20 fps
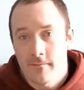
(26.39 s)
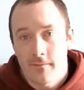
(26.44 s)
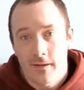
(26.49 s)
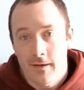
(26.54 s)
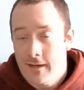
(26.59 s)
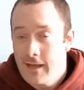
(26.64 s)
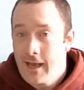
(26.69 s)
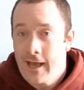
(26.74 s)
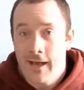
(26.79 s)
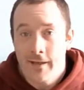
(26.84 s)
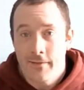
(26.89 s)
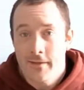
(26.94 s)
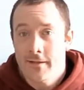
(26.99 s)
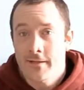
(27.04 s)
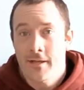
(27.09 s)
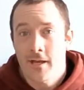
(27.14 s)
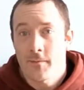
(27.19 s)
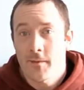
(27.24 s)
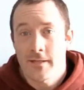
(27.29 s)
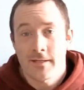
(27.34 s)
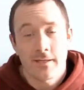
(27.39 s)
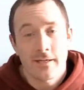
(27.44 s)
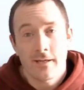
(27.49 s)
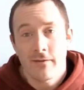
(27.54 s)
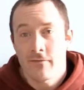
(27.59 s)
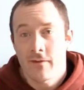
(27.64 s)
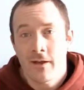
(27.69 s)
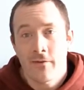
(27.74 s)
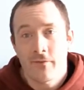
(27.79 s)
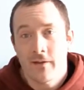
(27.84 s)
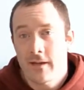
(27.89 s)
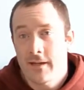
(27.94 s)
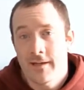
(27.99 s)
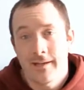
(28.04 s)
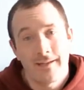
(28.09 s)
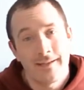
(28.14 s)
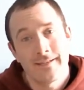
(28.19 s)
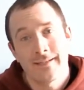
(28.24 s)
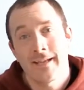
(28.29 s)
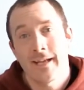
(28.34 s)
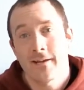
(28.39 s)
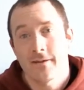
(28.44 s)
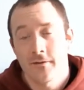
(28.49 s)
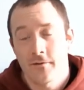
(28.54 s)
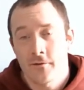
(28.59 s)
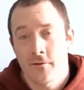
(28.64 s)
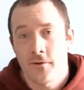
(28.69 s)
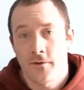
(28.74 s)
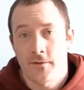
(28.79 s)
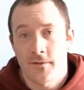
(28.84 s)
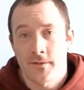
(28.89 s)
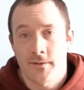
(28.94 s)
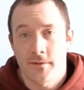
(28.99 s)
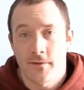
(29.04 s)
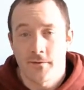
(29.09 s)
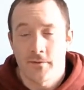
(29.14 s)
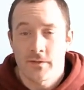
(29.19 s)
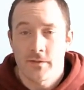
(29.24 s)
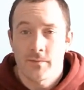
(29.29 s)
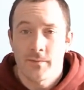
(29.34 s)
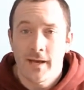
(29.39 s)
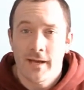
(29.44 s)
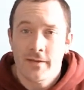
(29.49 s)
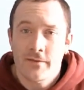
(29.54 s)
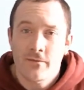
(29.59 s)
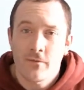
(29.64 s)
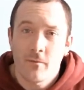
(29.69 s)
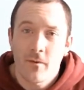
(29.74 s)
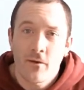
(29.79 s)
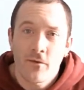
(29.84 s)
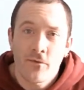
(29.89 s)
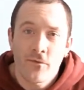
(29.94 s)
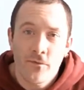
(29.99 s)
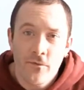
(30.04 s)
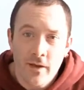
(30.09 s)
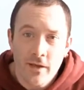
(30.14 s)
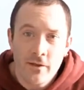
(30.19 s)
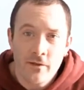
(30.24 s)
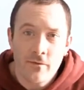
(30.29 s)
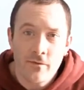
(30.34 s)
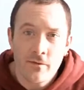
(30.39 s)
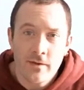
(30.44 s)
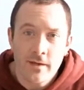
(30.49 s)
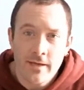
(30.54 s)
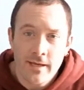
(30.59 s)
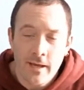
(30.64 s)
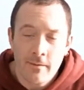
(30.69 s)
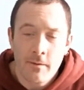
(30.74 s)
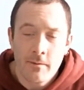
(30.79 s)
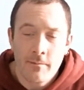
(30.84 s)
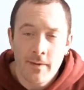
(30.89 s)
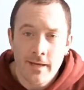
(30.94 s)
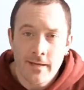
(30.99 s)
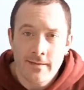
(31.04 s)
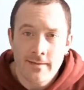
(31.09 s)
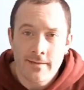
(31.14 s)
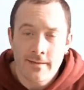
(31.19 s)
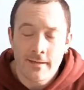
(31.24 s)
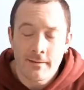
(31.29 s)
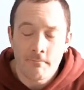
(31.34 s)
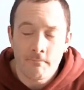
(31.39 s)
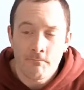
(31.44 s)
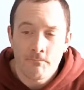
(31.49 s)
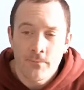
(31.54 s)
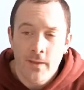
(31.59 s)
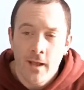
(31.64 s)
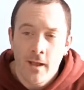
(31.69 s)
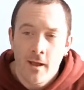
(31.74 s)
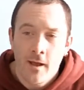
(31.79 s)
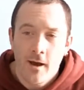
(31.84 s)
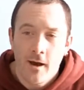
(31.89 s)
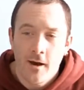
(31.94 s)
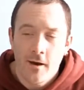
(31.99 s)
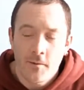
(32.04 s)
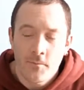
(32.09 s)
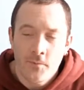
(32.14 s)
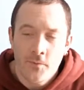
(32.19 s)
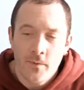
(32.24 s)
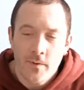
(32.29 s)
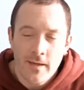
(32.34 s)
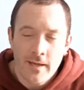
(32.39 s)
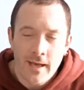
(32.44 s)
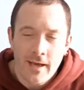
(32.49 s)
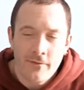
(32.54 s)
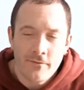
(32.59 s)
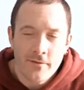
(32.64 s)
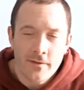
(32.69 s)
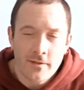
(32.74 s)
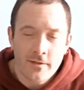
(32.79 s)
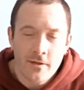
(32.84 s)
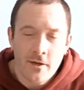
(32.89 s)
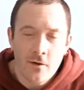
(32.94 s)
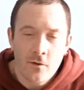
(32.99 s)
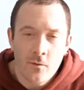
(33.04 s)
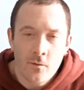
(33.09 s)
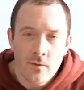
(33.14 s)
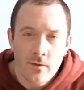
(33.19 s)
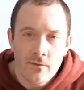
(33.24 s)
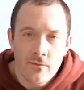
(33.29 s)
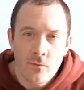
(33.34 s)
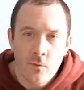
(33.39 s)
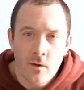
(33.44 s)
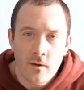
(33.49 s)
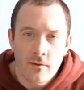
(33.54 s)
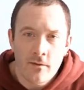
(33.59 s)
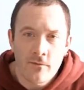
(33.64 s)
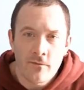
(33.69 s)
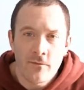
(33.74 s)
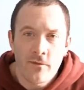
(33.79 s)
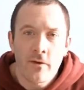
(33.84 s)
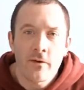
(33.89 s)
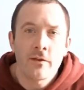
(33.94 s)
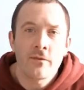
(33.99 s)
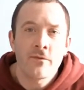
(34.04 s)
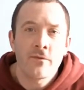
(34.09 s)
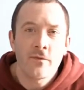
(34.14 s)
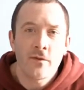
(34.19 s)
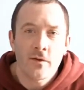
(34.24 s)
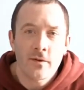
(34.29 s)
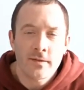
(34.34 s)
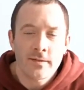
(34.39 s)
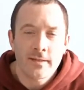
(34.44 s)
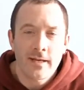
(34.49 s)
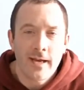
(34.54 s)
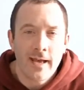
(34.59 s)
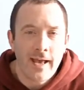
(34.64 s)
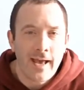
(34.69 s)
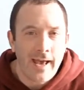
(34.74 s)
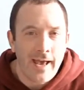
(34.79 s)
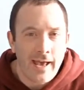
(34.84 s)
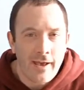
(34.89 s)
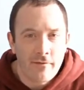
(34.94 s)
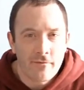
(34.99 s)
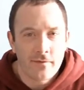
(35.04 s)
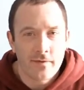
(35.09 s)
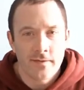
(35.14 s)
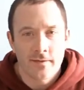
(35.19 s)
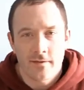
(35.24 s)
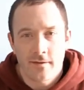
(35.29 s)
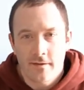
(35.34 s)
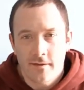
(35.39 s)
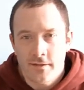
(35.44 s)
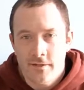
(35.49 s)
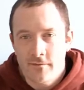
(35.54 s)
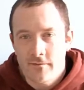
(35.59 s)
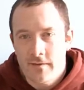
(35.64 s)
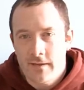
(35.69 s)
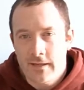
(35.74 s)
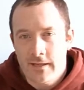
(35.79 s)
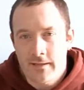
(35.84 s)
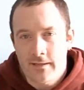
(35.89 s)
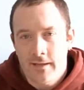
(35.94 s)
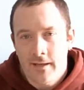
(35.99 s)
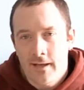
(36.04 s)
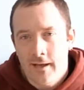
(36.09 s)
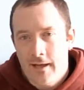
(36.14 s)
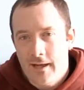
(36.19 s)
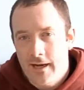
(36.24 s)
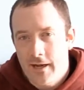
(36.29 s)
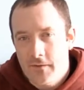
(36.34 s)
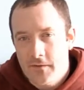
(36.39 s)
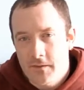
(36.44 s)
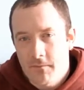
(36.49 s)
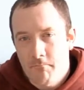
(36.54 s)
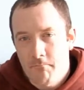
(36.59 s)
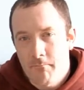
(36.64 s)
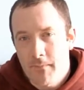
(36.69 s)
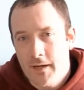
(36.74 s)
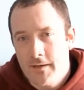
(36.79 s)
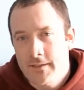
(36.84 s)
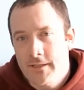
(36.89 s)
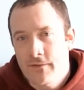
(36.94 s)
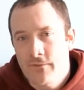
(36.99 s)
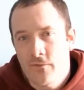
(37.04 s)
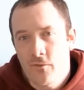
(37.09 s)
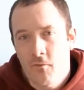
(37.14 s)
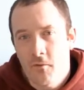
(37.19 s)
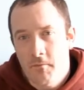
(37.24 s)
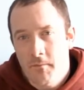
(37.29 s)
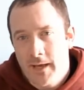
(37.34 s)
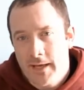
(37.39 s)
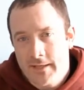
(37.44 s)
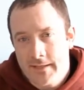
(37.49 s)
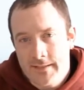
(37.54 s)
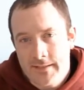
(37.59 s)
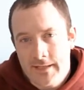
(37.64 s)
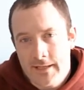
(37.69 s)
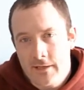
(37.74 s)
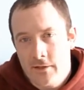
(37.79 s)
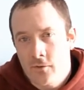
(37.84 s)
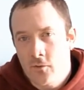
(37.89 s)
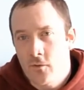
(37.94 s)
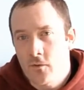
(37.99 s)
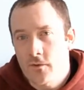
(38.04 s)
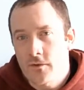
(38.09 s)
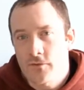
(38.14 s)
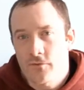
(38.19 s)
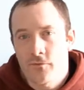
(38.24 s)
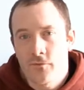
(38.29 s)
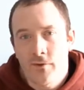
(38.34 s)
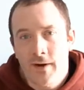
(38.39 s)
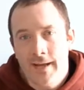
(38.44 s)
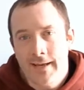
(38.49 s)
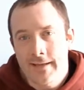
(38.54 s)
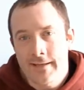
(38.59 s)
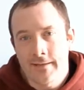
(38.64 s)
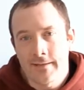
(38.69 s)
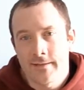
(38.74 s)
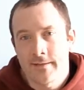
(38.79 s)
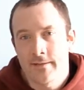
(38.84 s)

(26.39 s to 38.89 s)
And at the time I didn't even have any Nintendo consoles. As for my favourite gaming magazine, I'd probably have to go with one of the very first I ever started to read. That was a multi-format magazine called Rays.